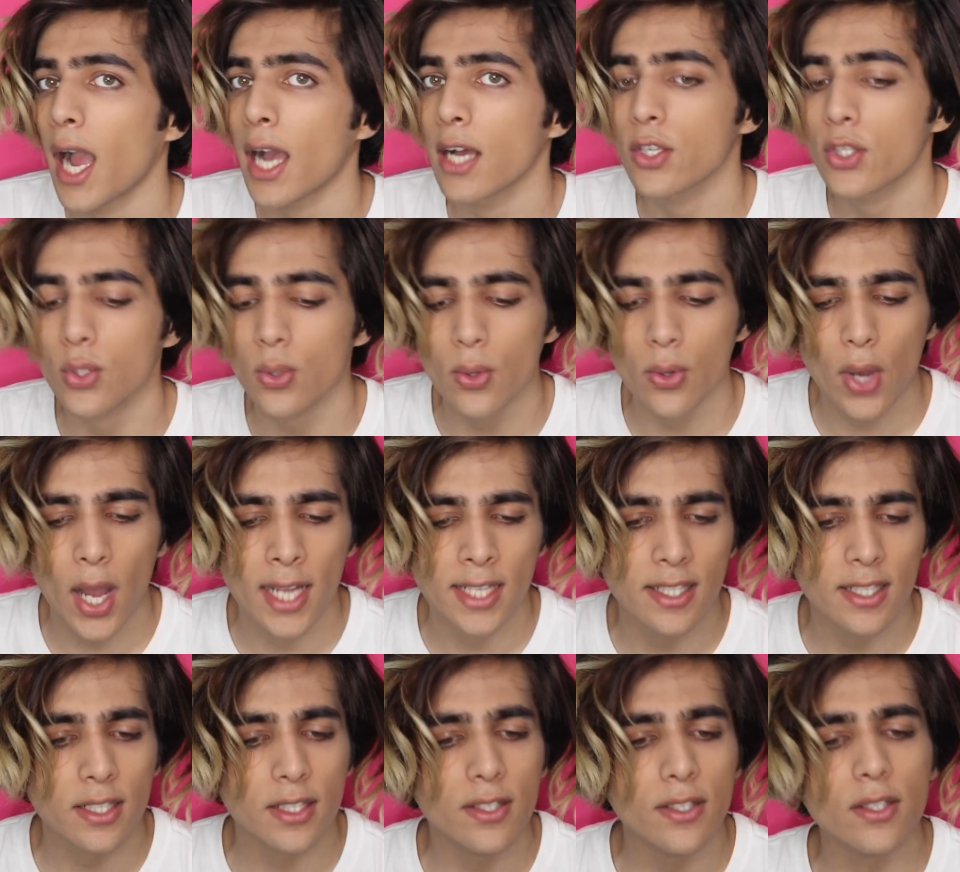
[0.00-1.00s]
So I
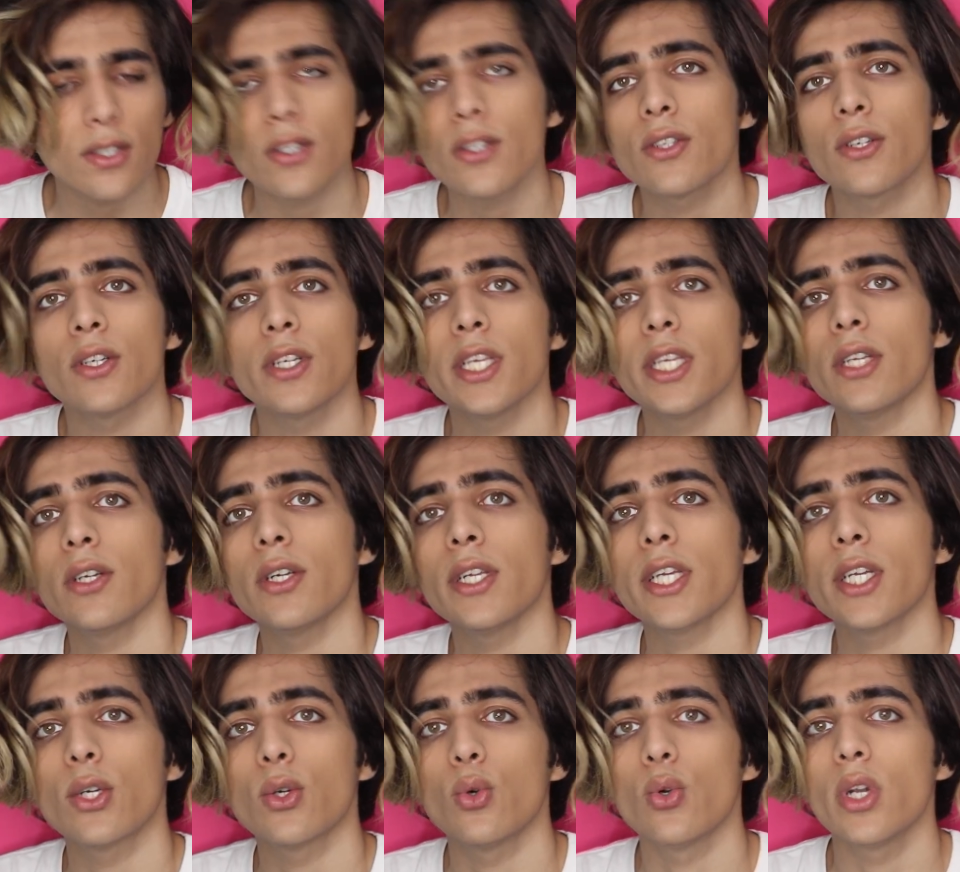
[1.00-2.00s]
think this is a
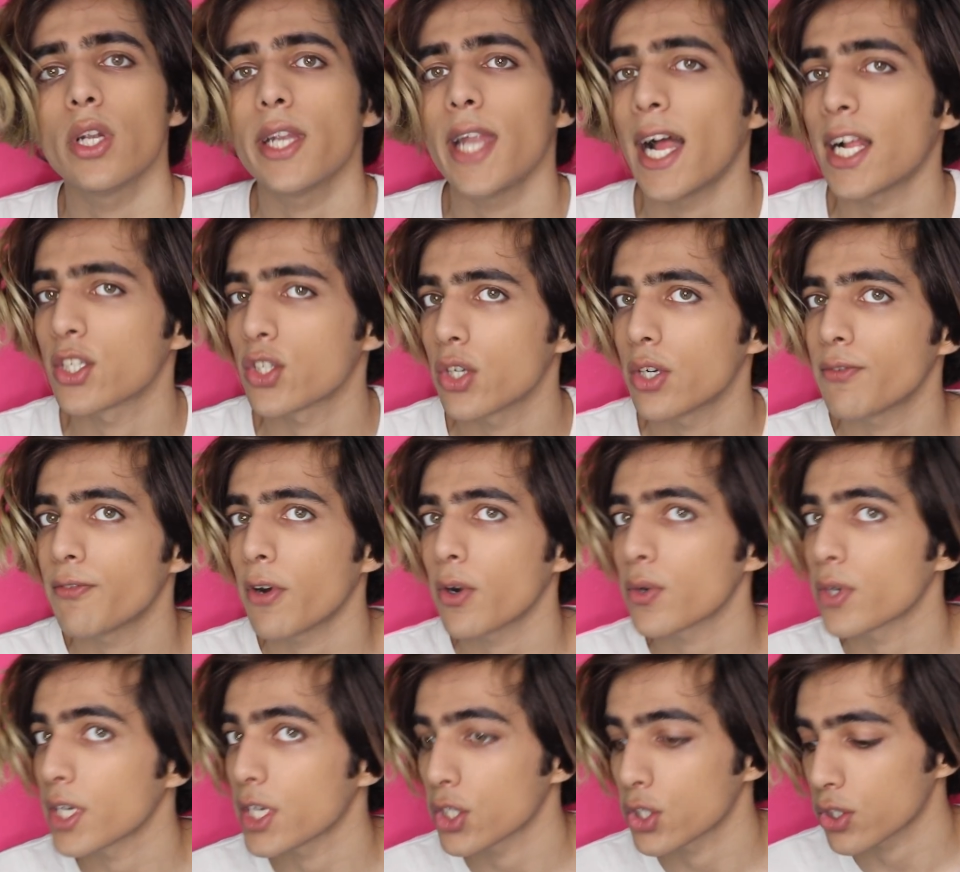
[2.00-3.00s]
really cool natural
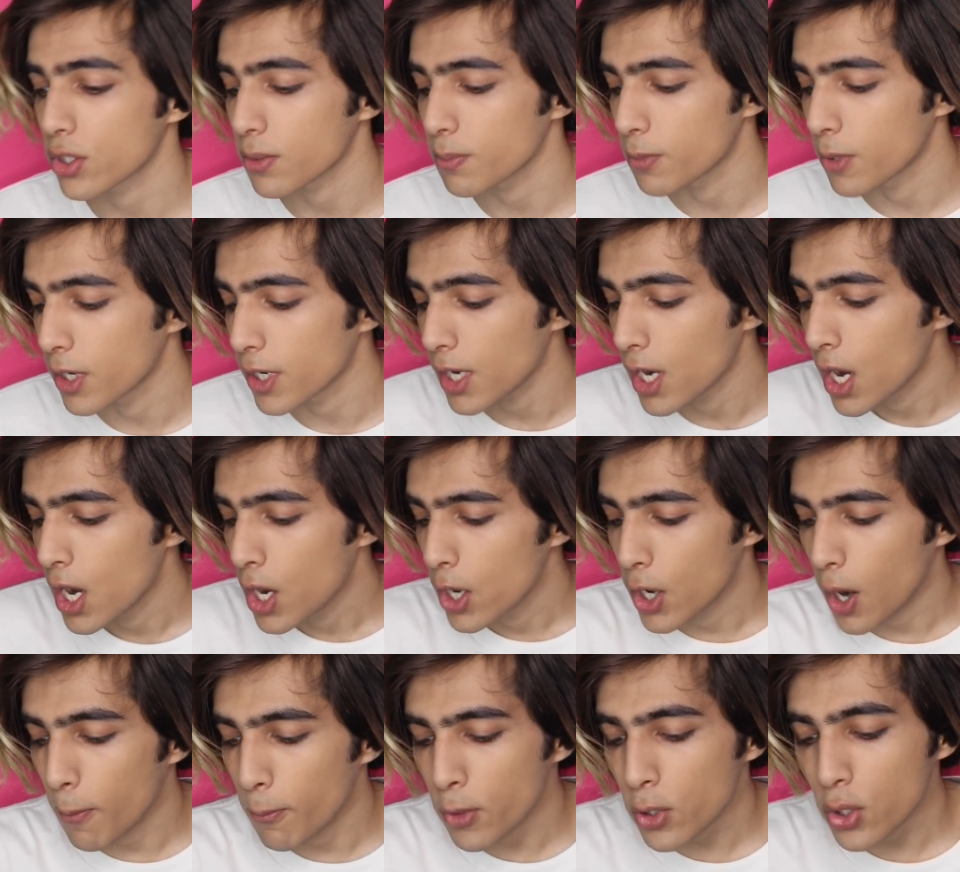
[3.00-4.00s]
foundation. But
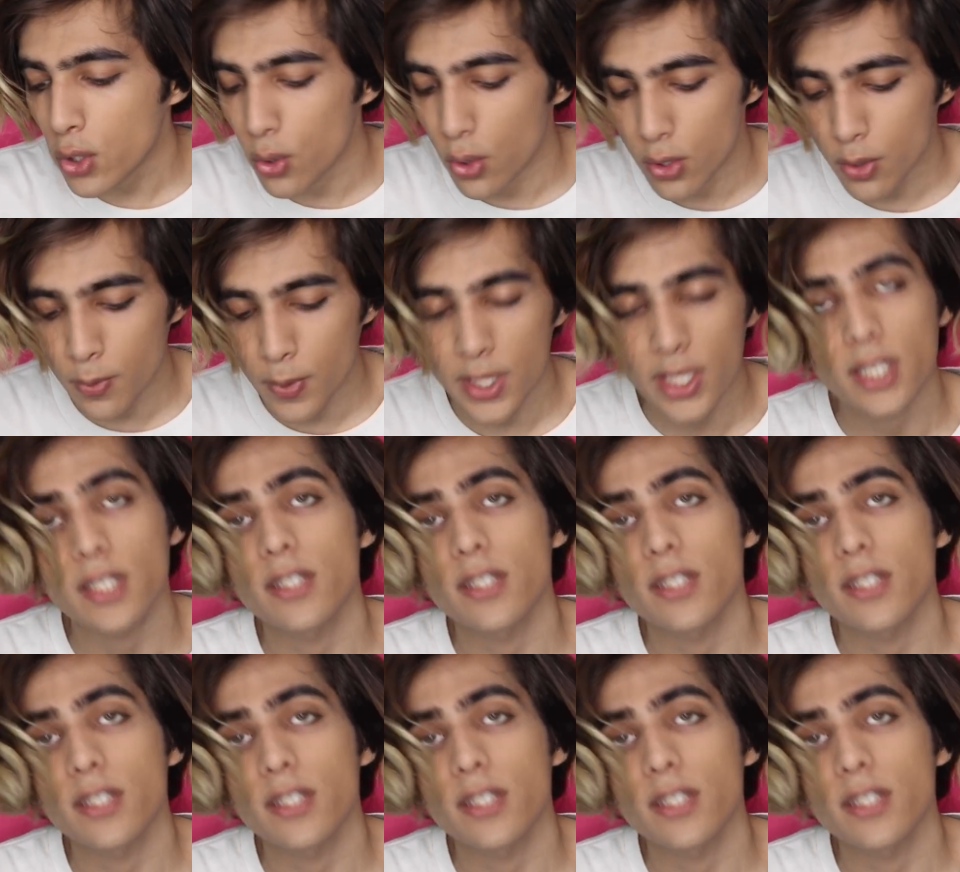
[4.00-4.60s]
now I'm going to go in with